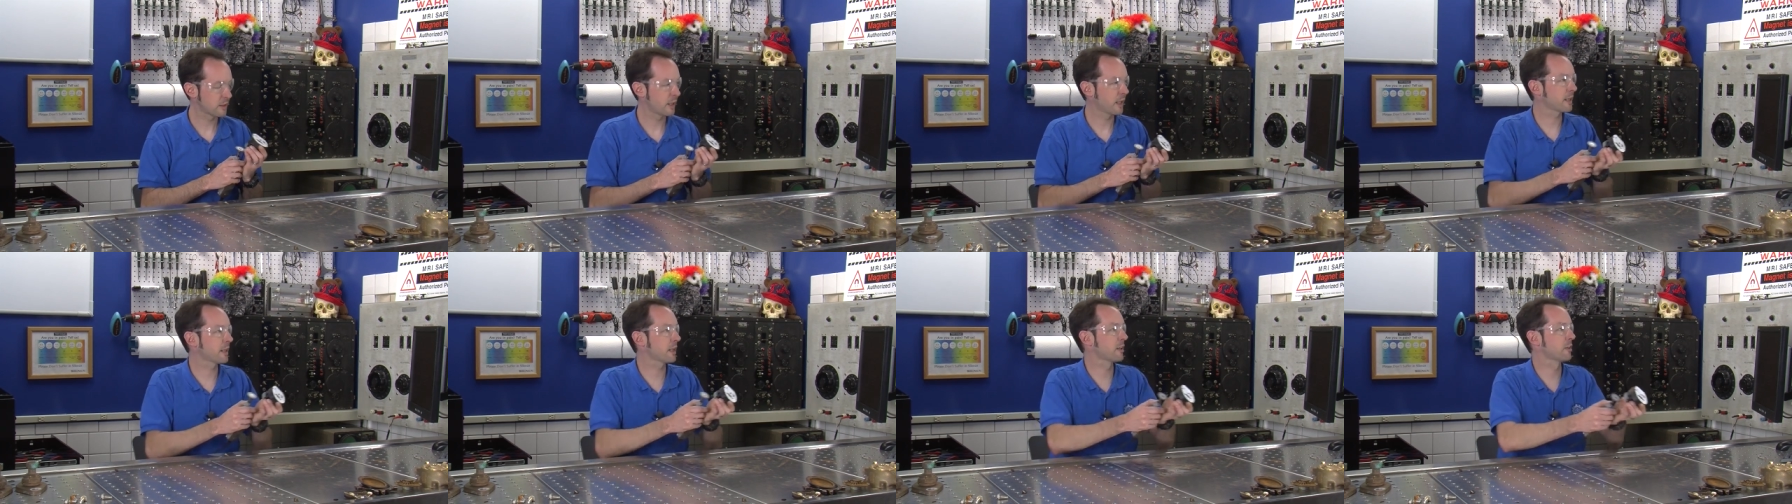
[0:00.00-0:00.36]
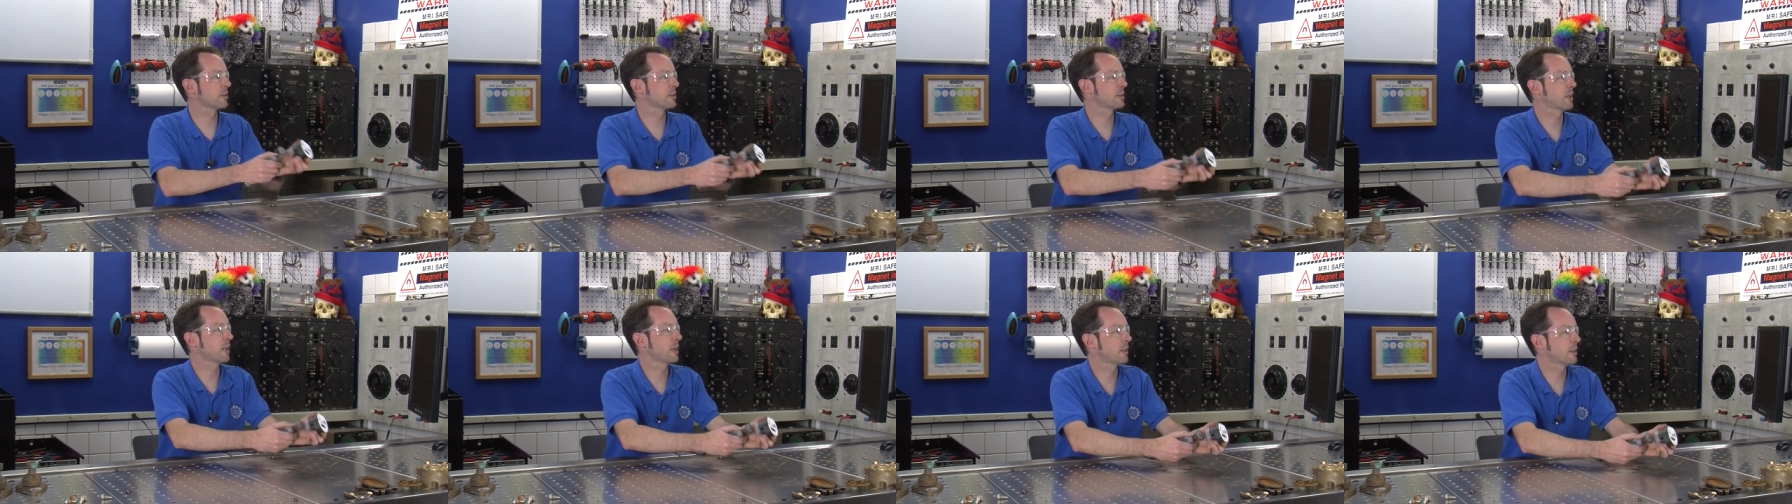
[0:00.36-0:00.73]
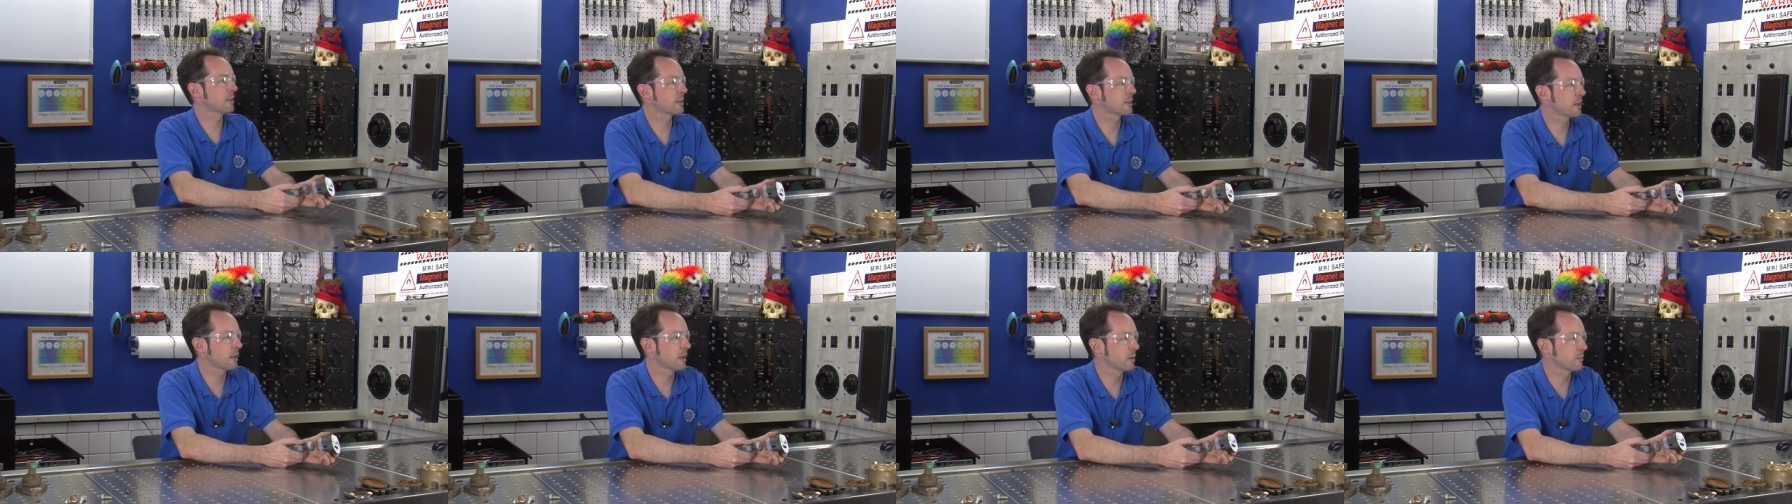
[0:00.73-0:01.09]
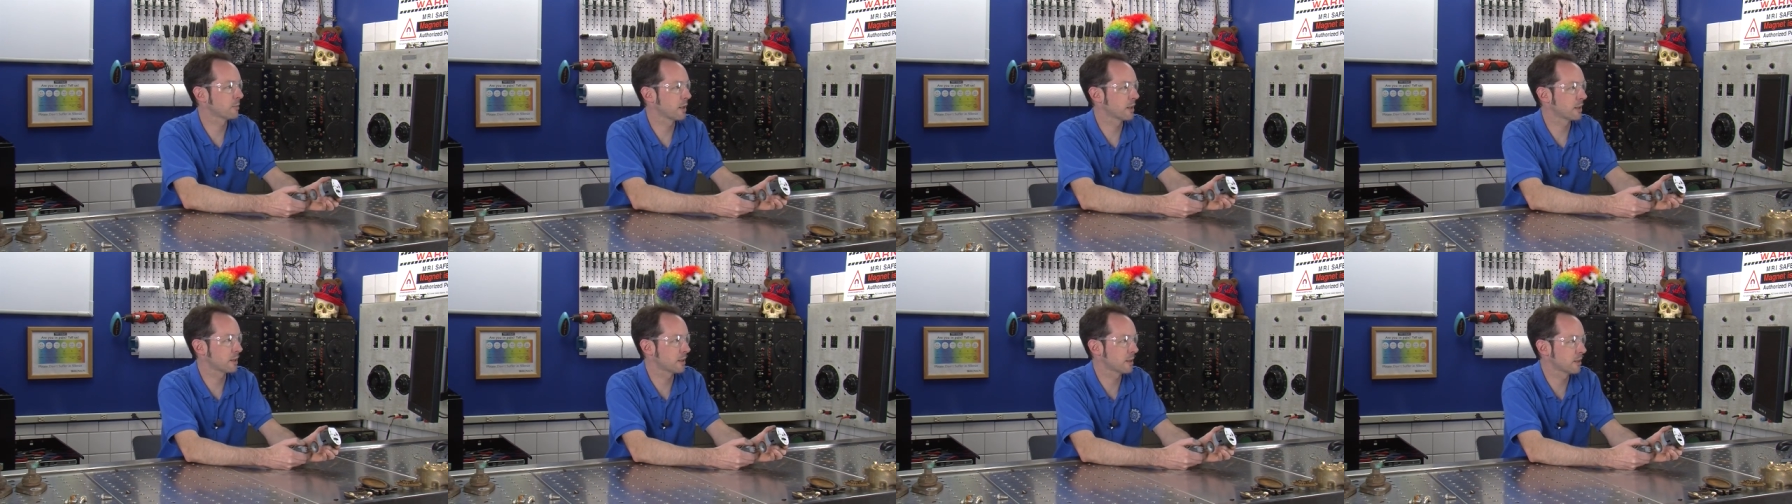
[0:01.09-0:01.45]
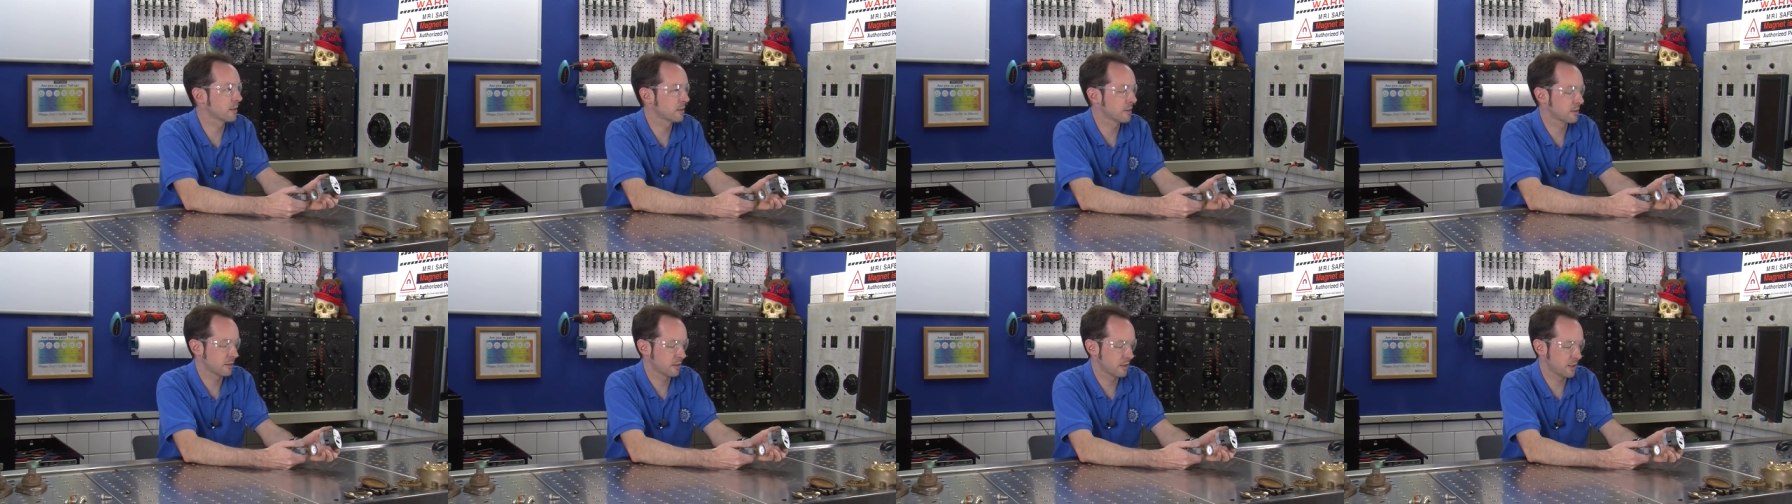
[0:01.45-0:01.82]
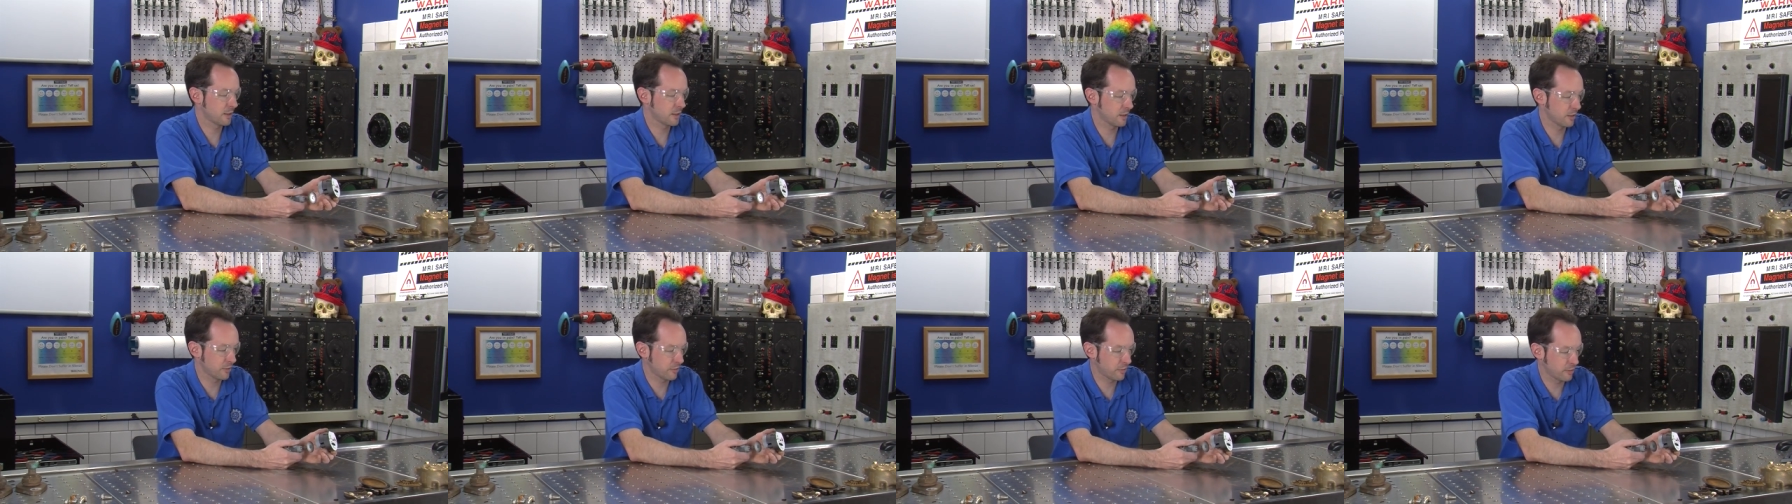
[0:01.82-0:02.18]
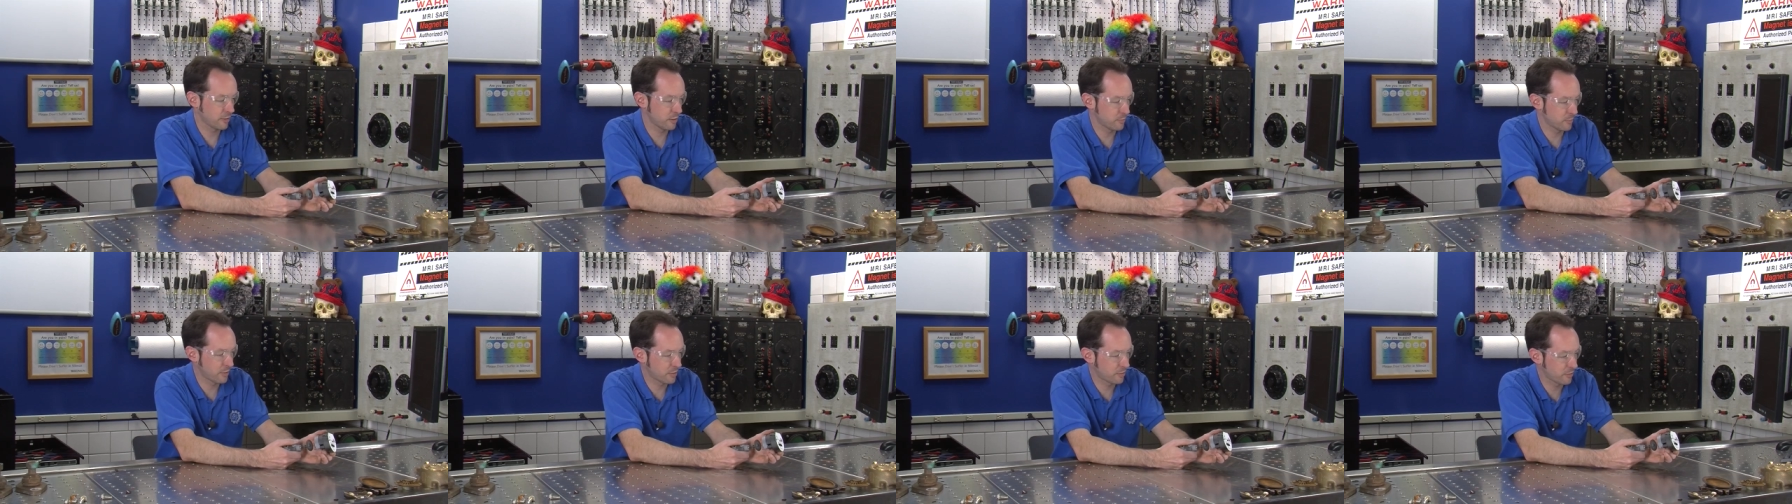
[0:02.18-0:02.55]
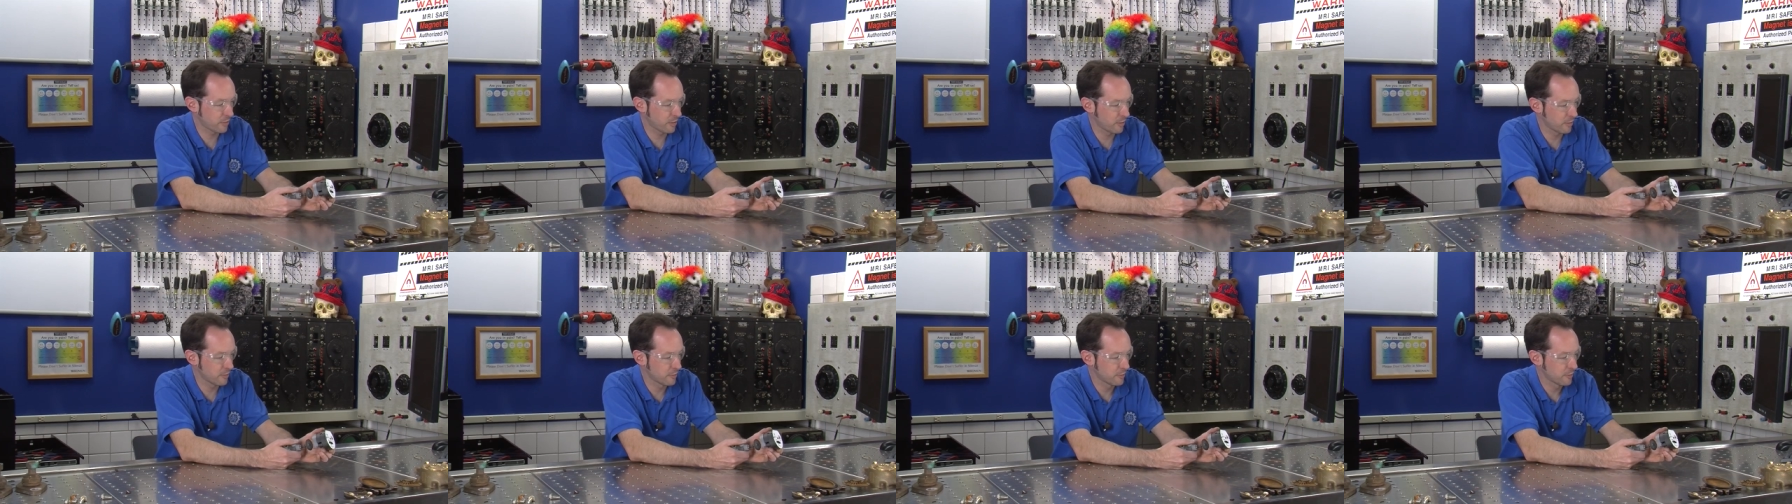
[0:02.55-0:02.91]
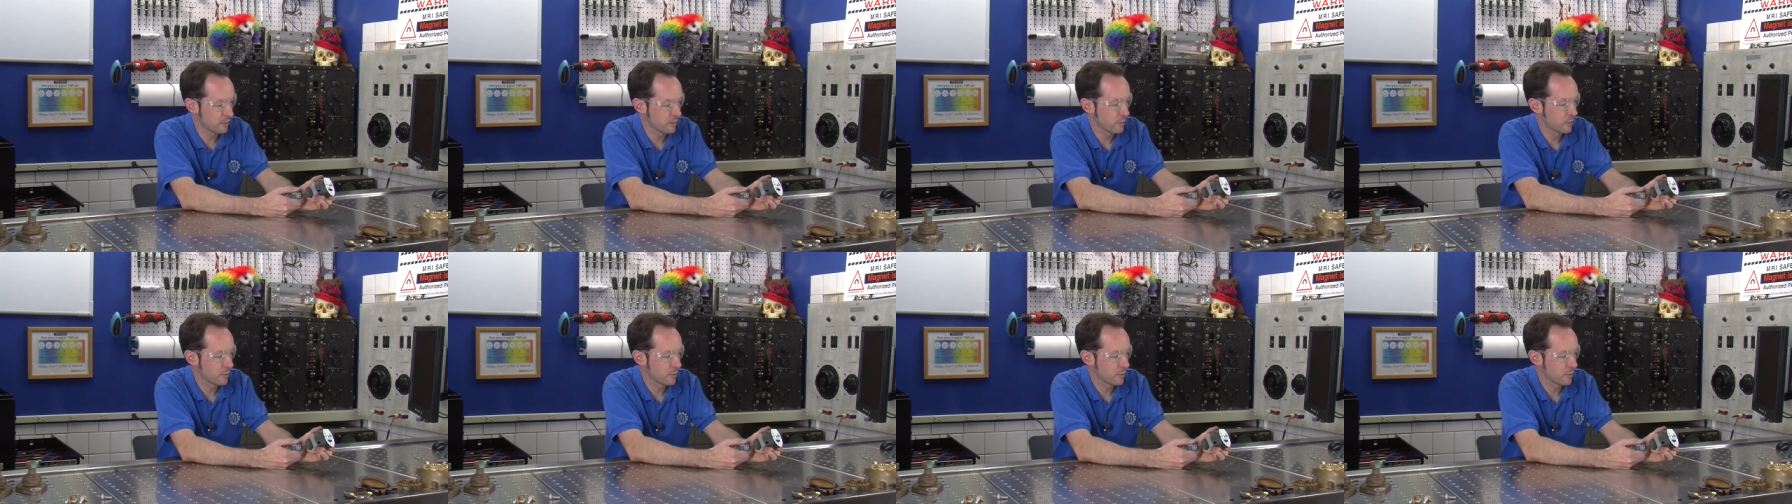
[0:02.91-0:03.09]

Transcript: I got to look at it in the camera. I can't see it myself.